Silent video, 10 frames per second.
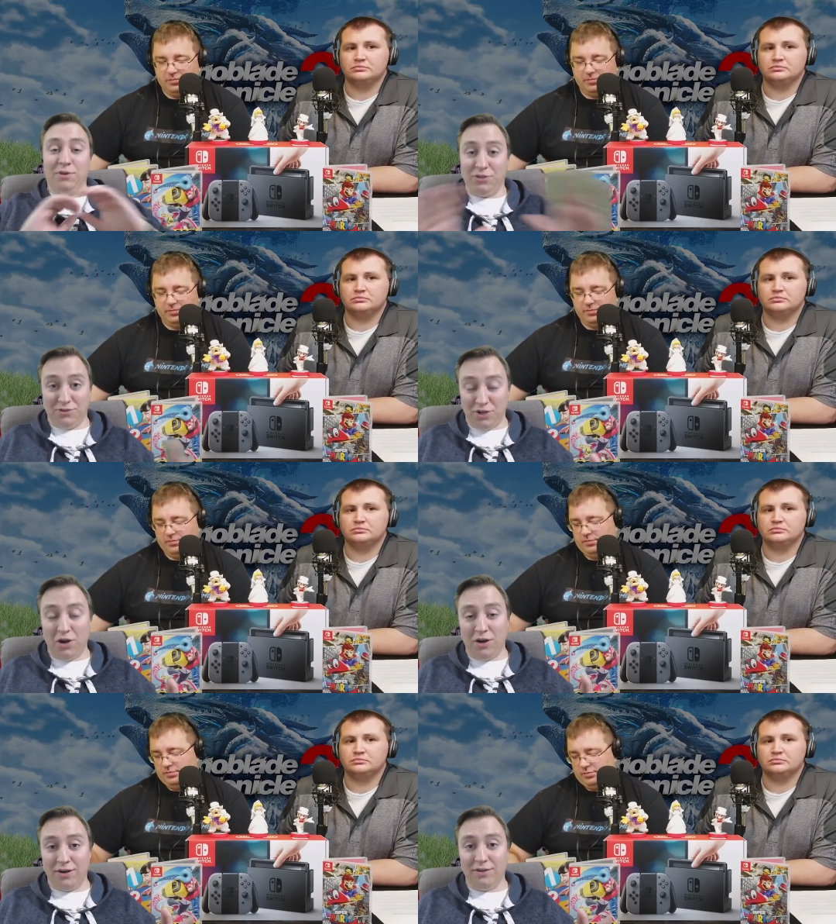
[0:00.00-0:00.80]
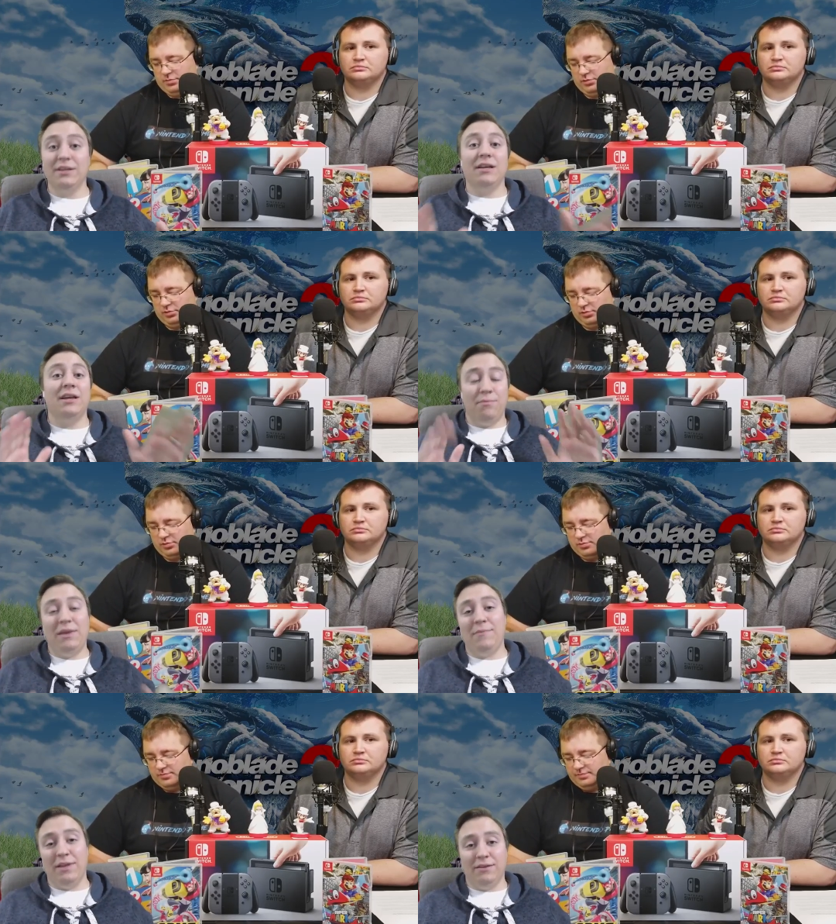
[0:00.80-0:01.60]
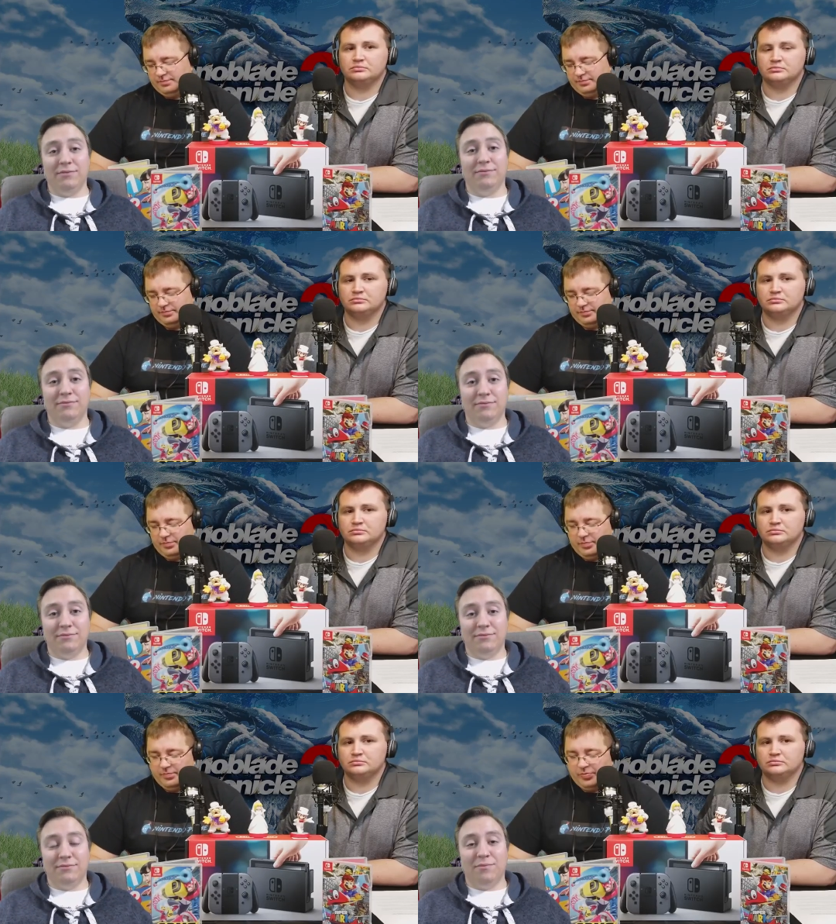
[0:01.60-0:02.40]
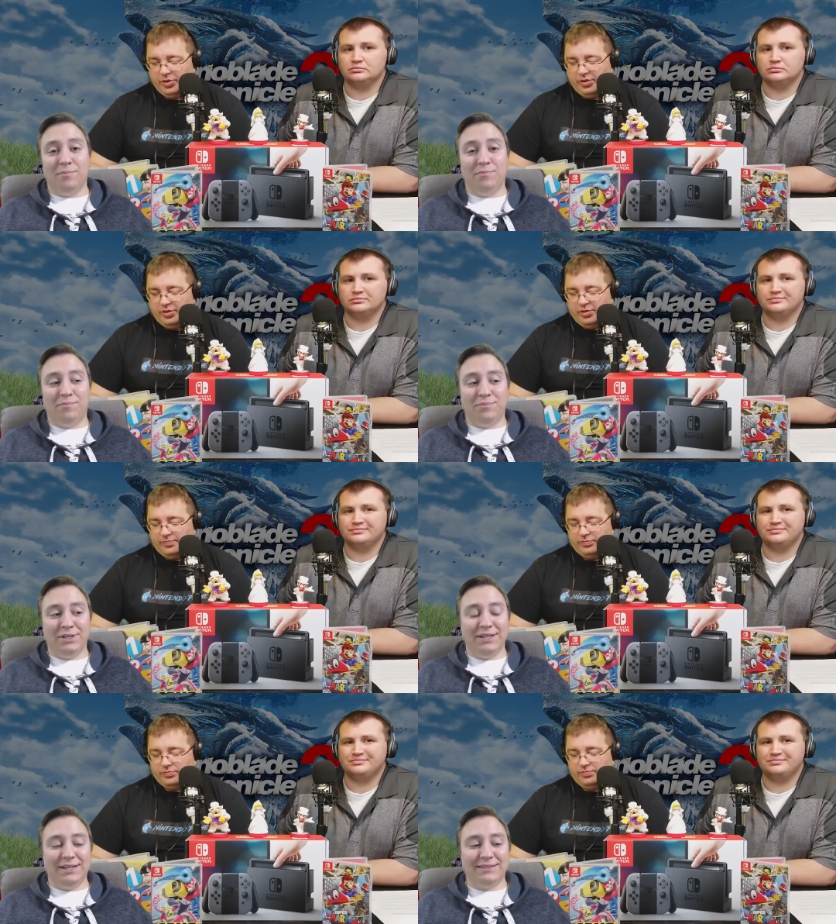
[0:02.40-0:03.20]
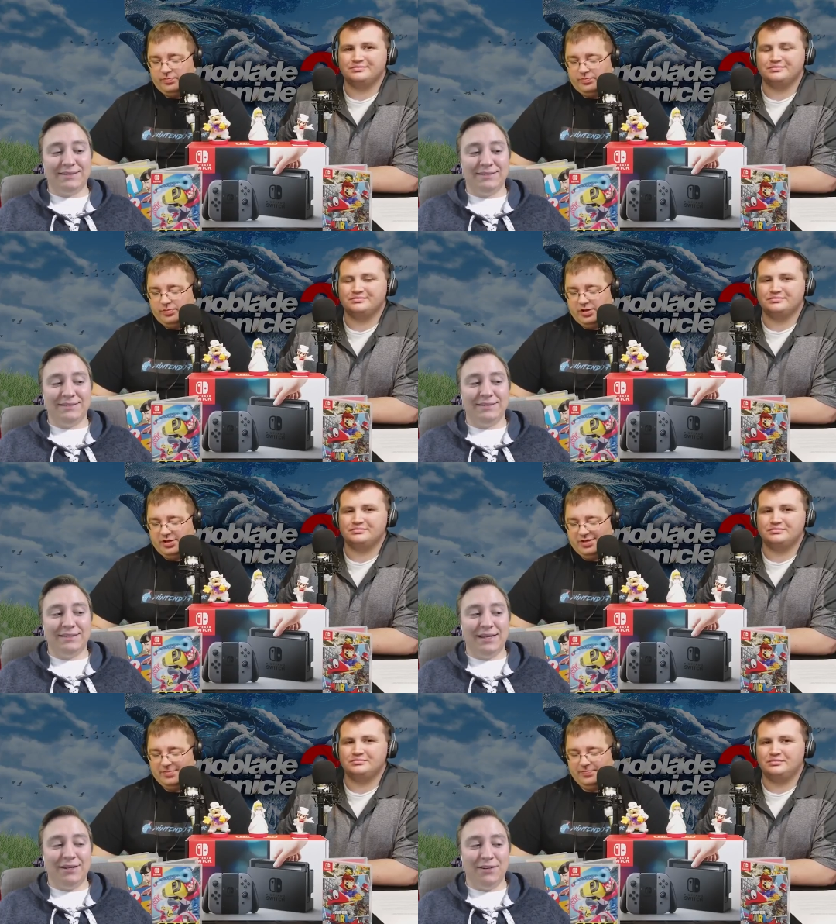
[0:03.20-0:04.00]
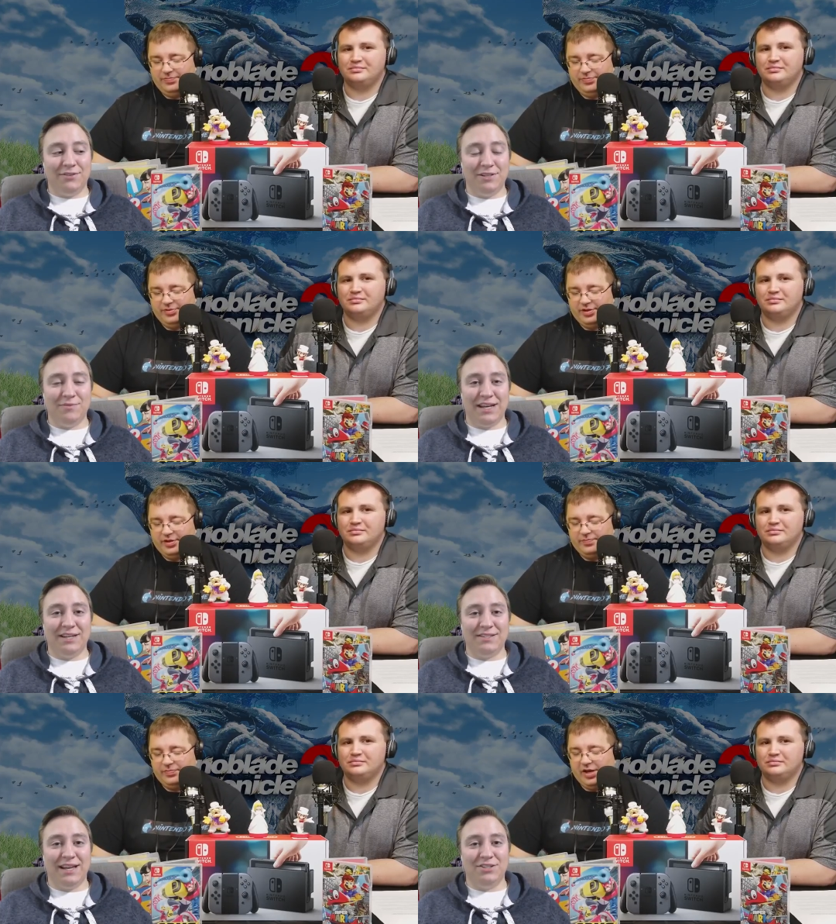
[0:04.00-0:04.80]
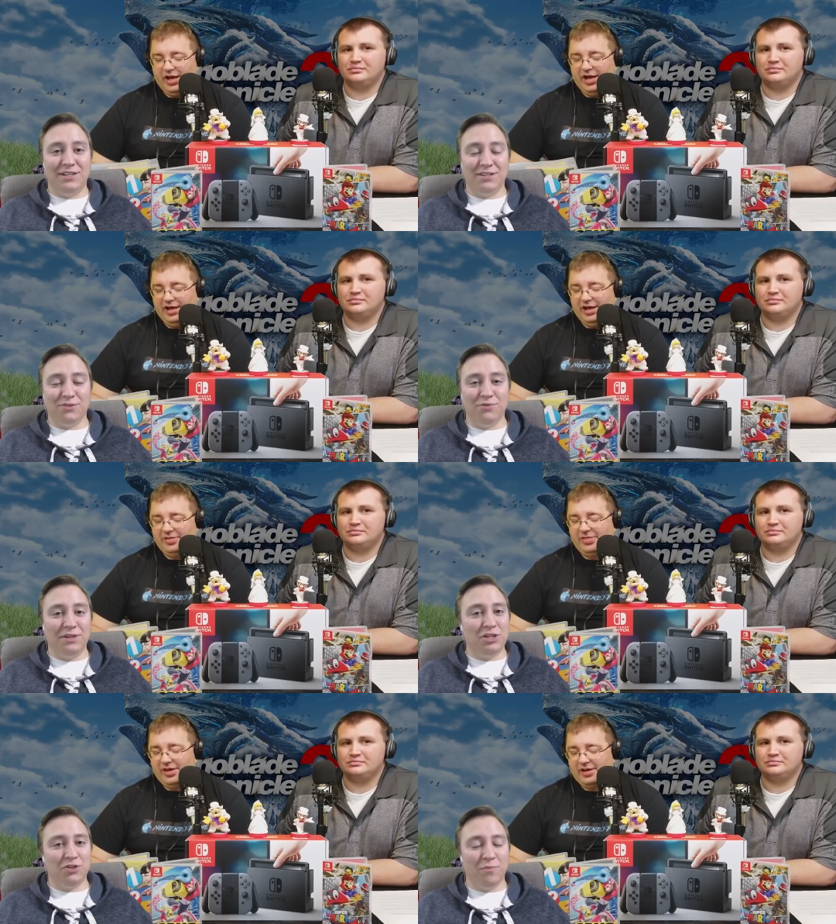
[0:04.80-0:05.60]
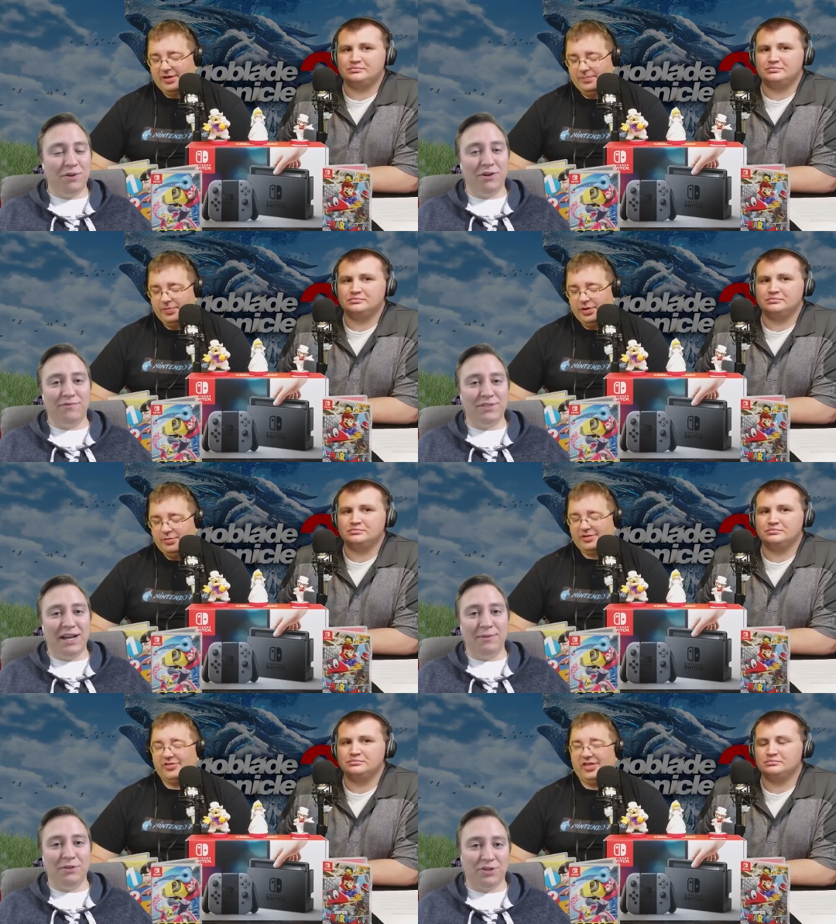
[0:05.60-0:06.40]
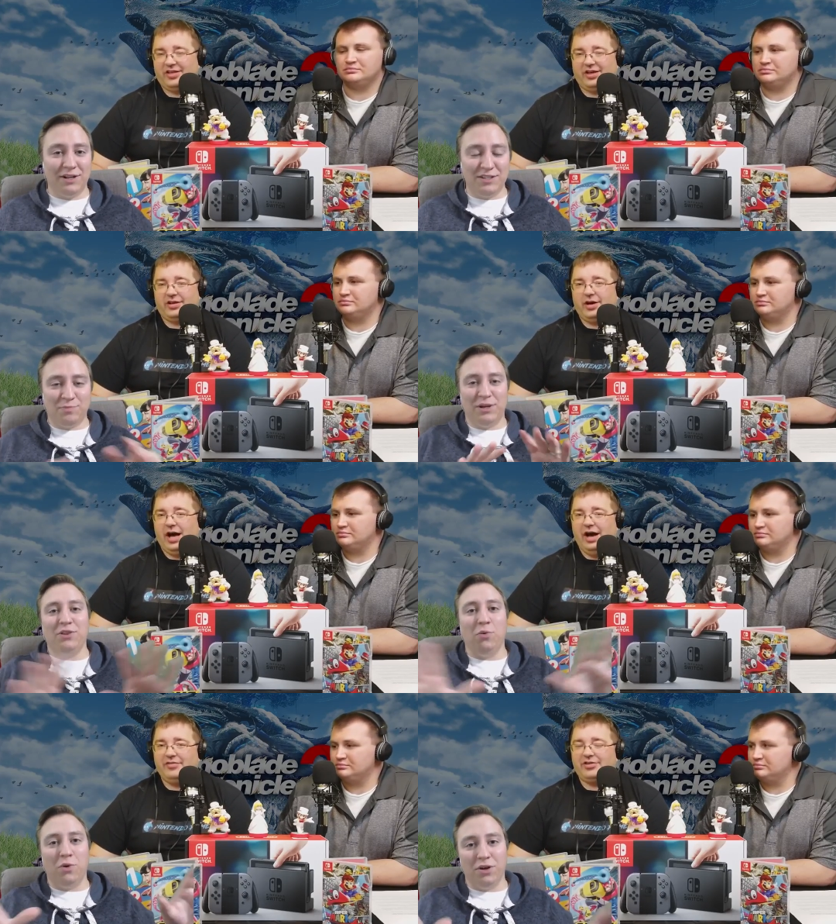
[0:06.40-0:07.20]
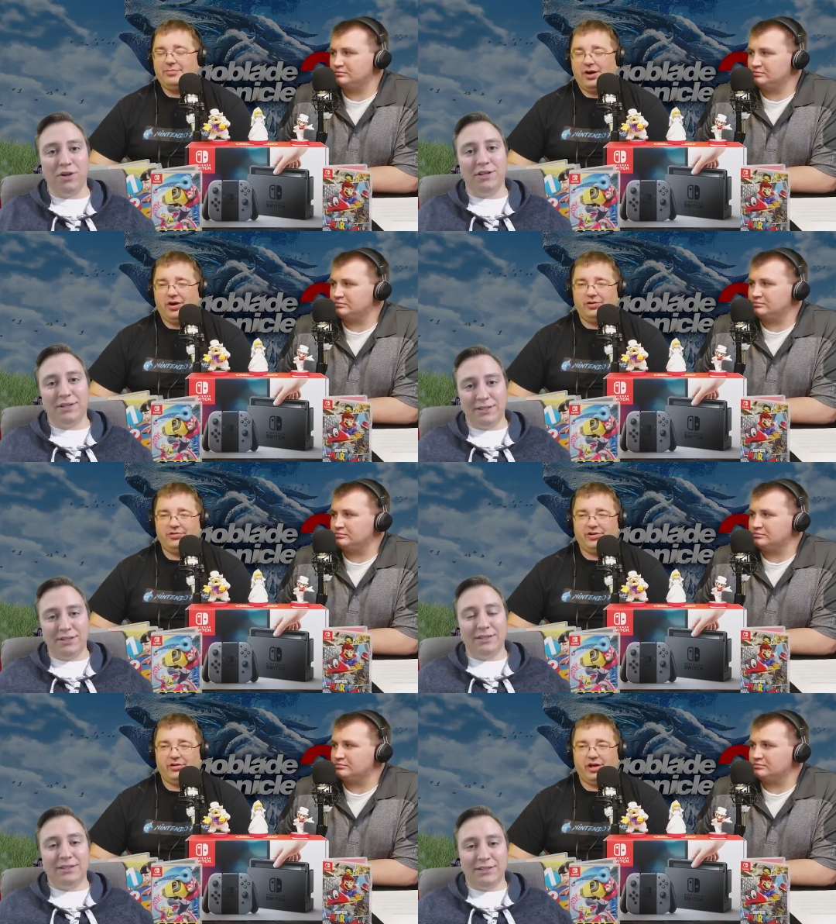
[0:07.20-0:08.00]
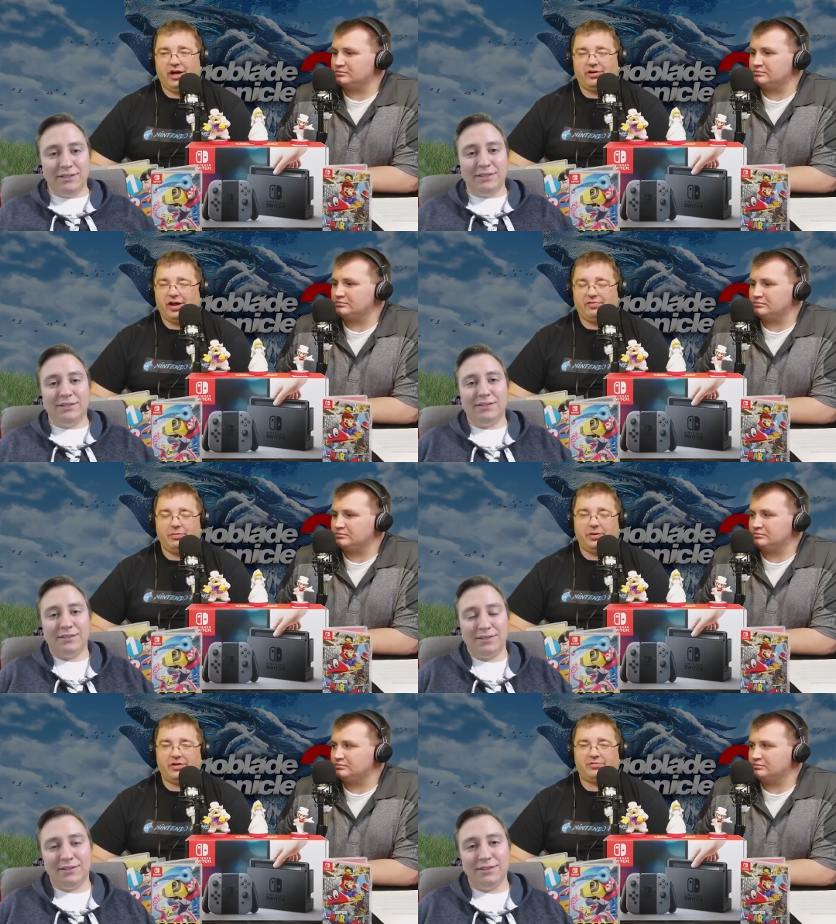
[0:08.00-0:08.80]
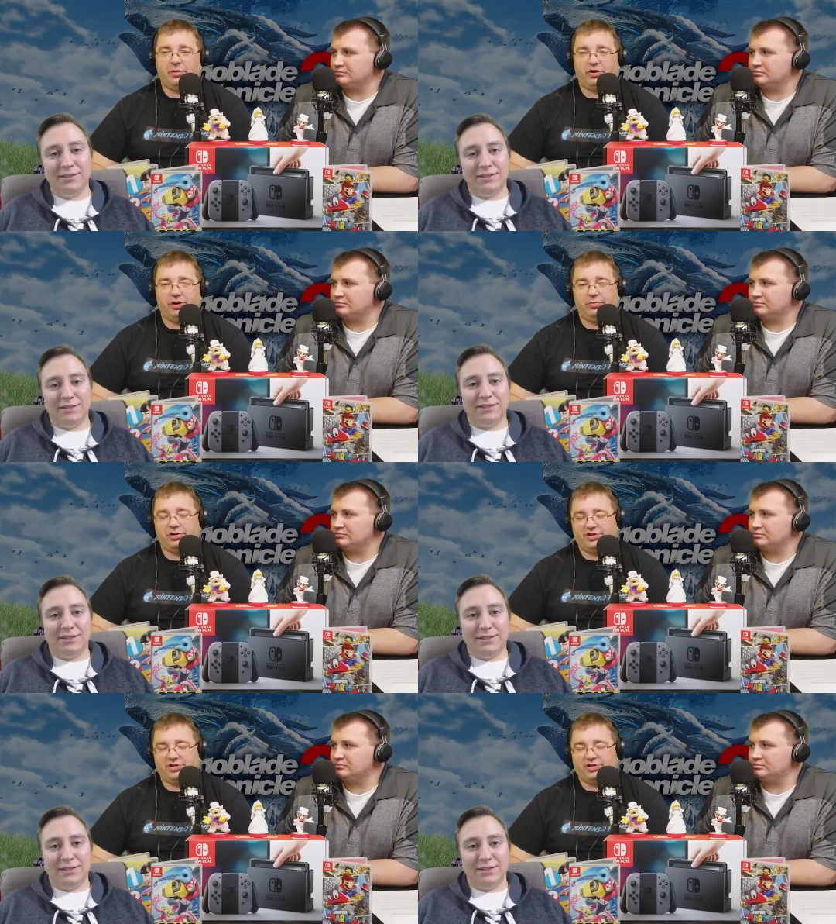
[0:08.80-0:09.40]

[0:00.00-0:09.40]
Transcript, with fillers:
Speaker 1: commercials hard. Maybe. But I don't know. It seems kind of
Speaker 2: sketchy. It's a really short period of time to try and spread the word. Obviously, Mario and Zelda are going to have the biggest marketing